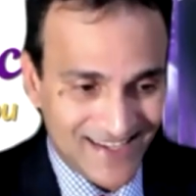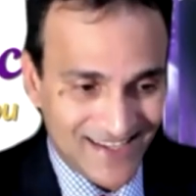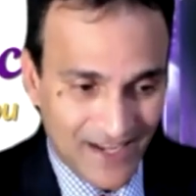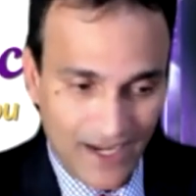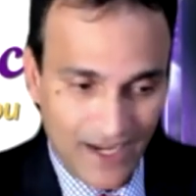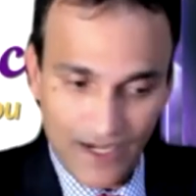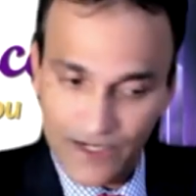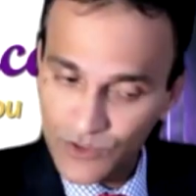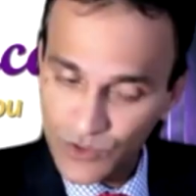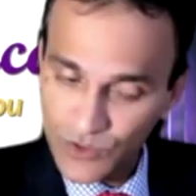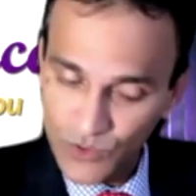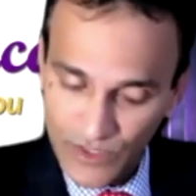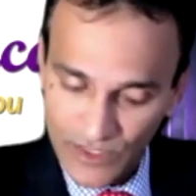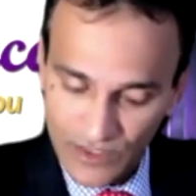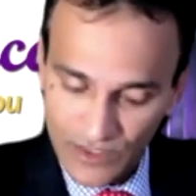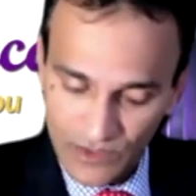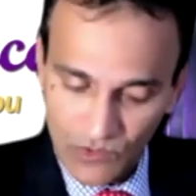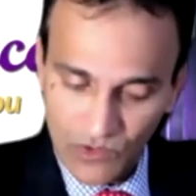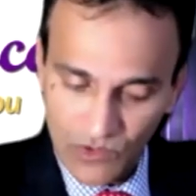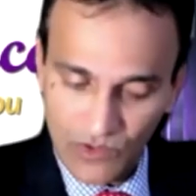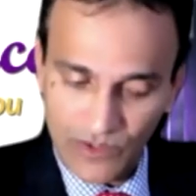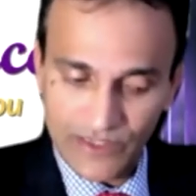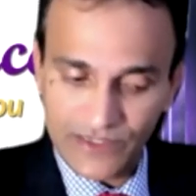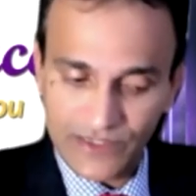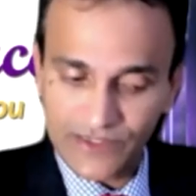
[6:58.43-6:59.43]
And you can
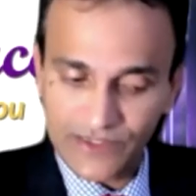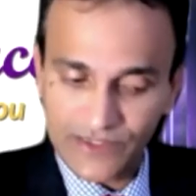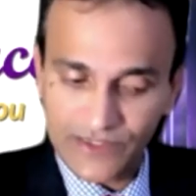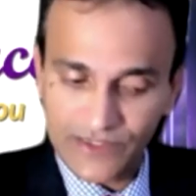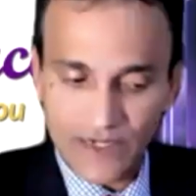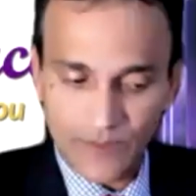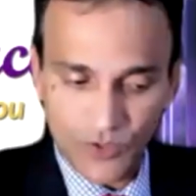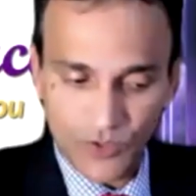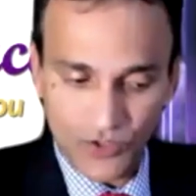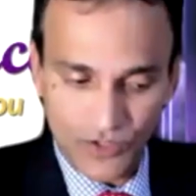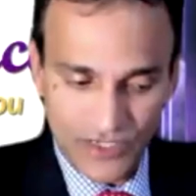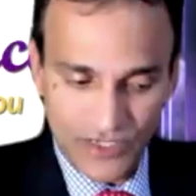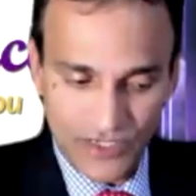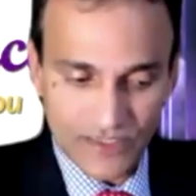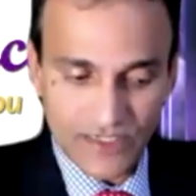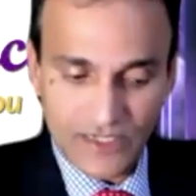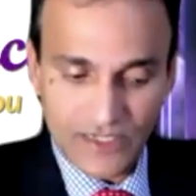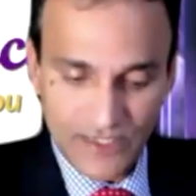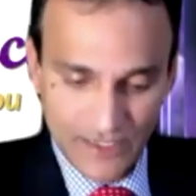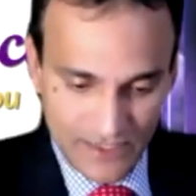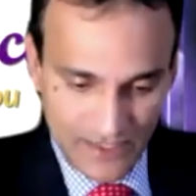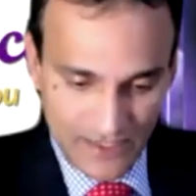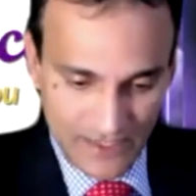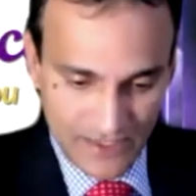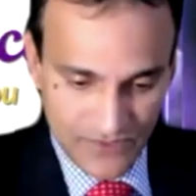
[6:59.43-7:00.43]
go and read about it.
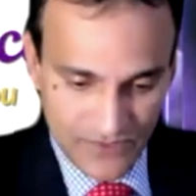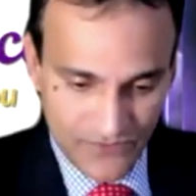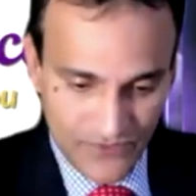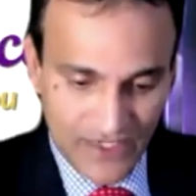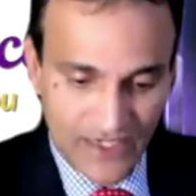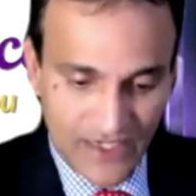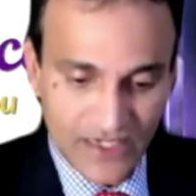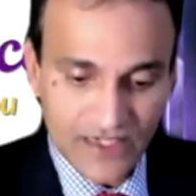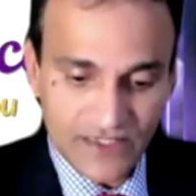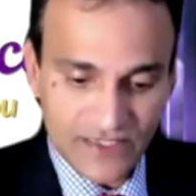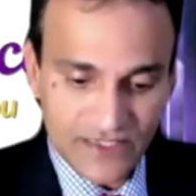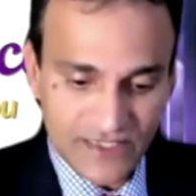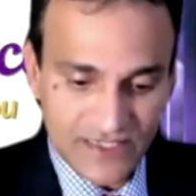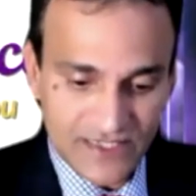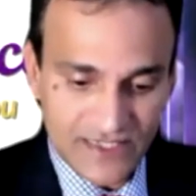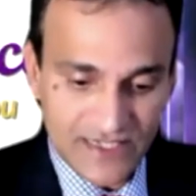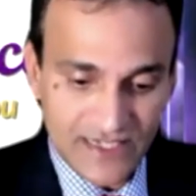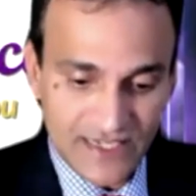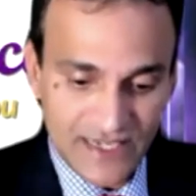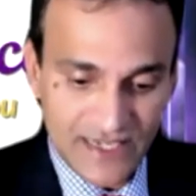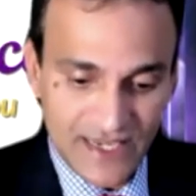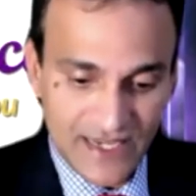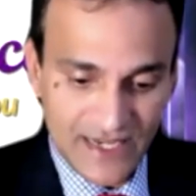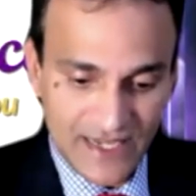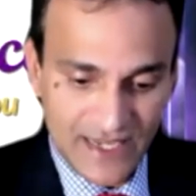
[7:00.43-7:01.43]
It's a very interesting
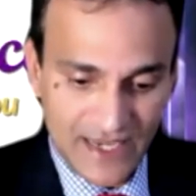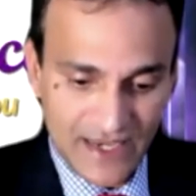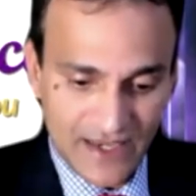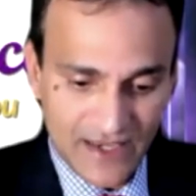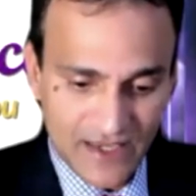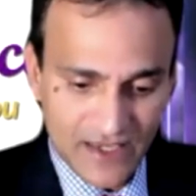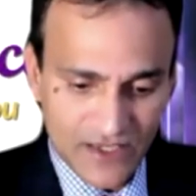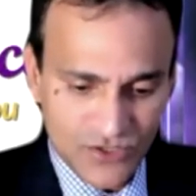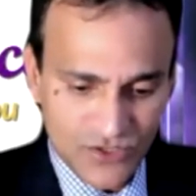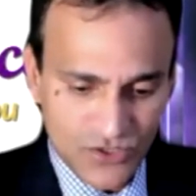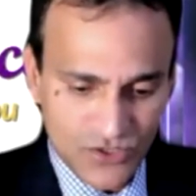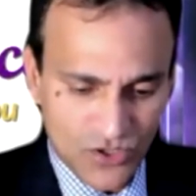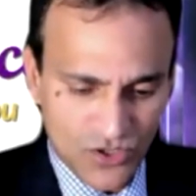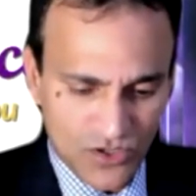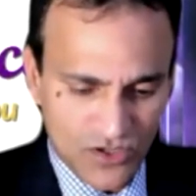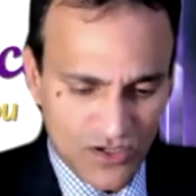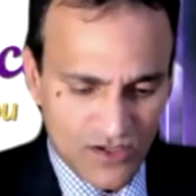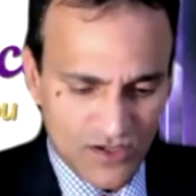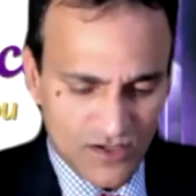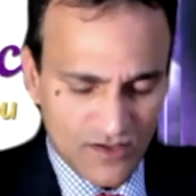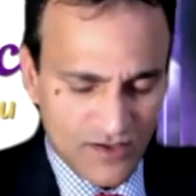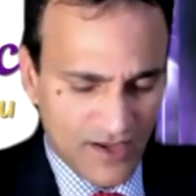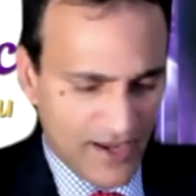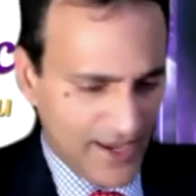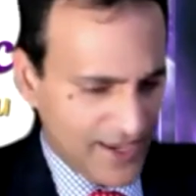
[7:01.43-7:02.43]
area. So
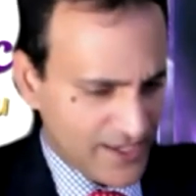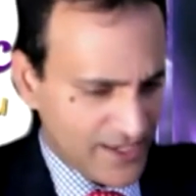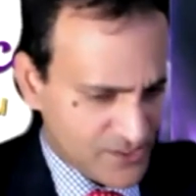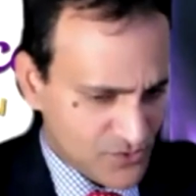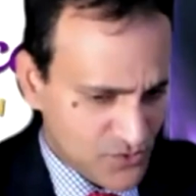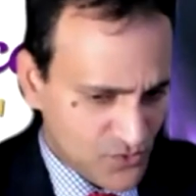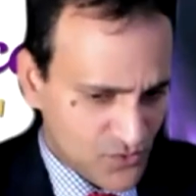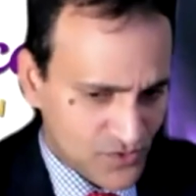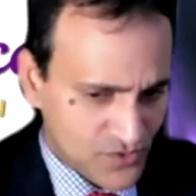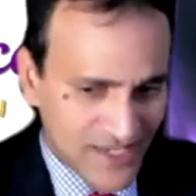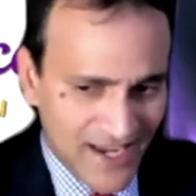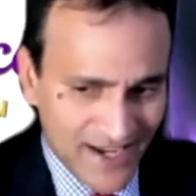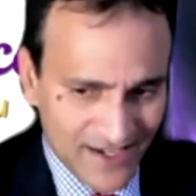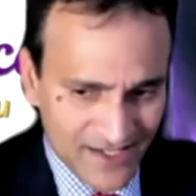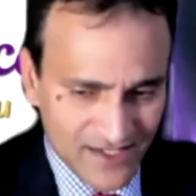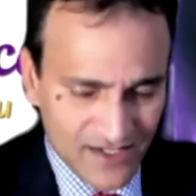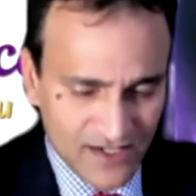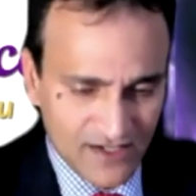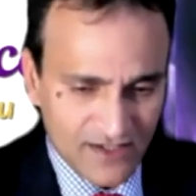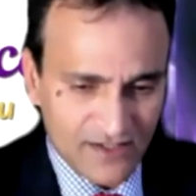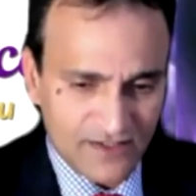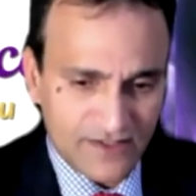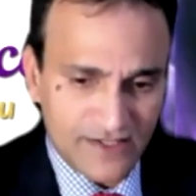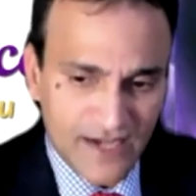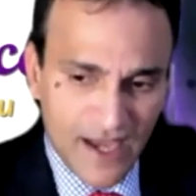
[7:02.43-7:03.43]
as you said,
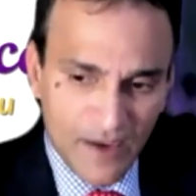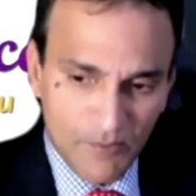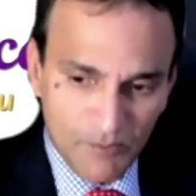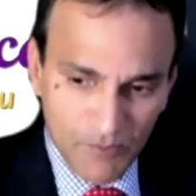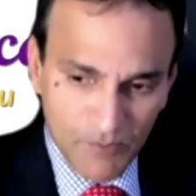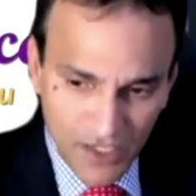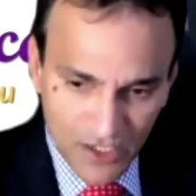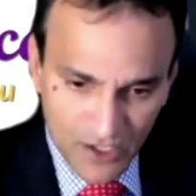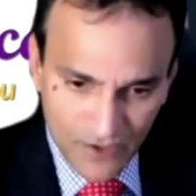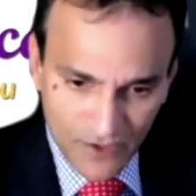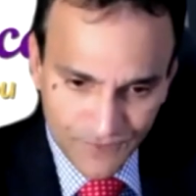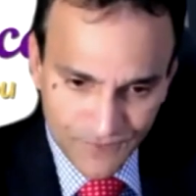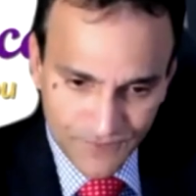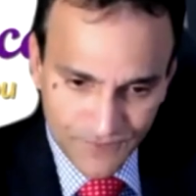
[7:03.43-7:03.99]
number of